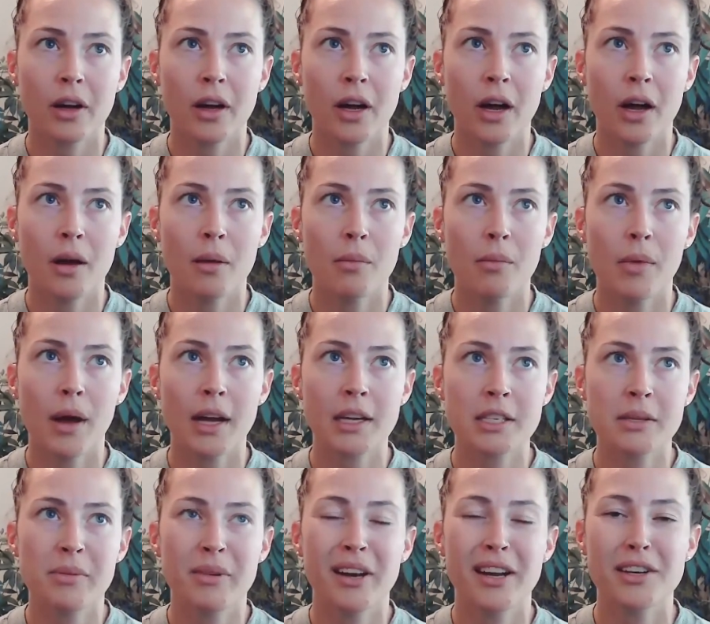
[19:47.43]

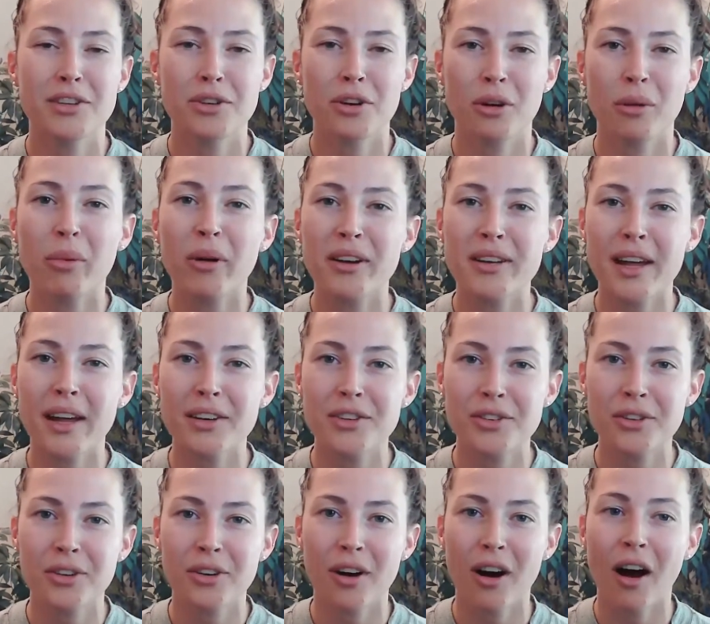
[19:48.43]
explanation or
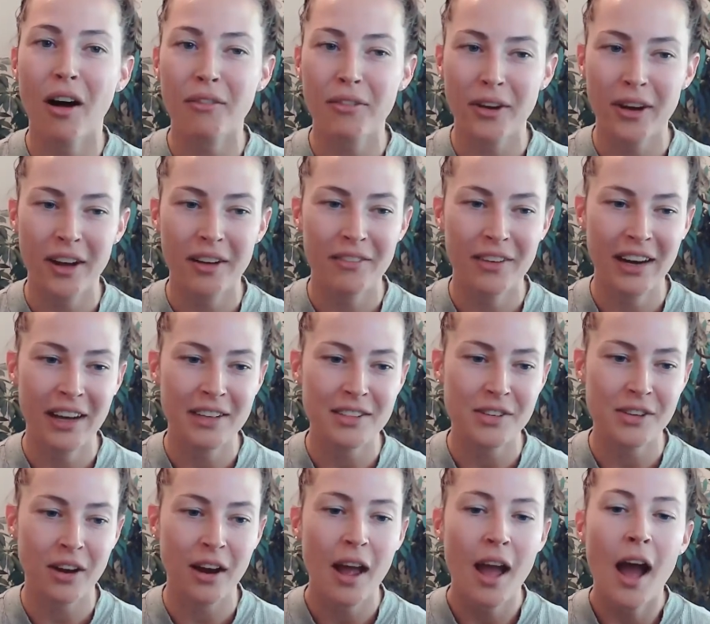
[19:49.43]
potential offering of an
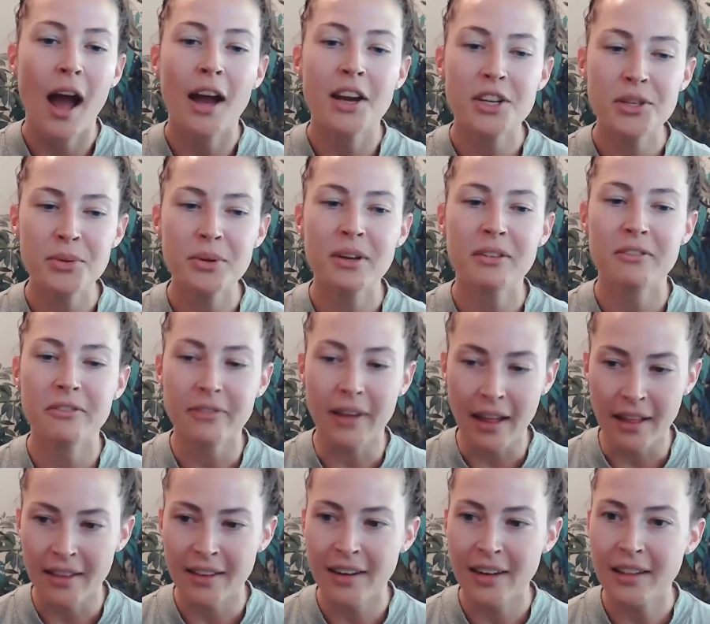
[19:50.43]
answer, I just want to
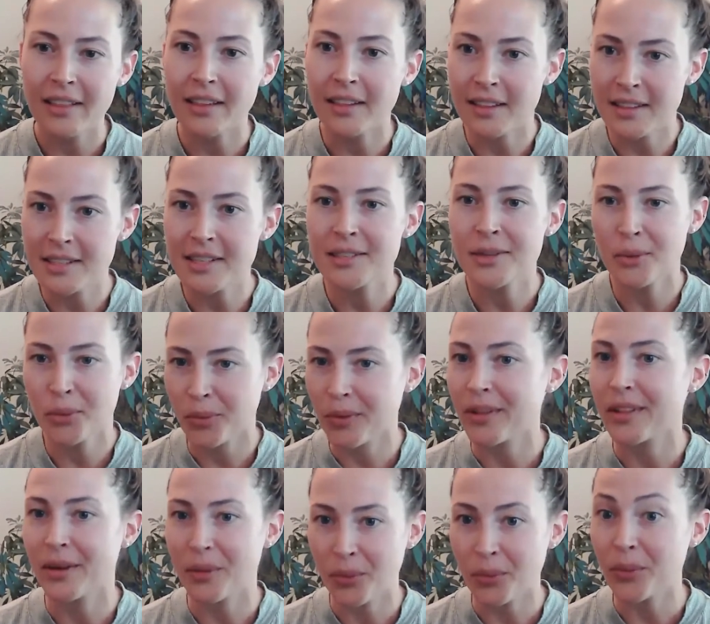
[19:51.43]
validate that this is a
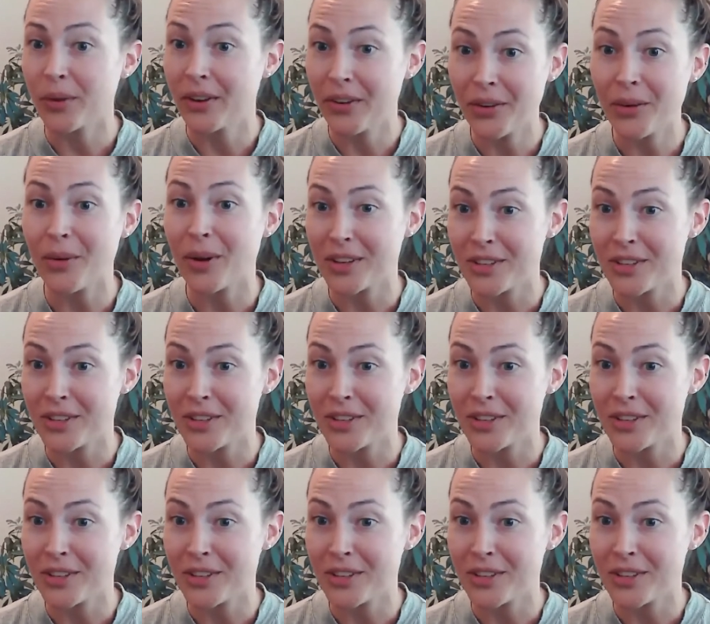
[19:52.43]
really real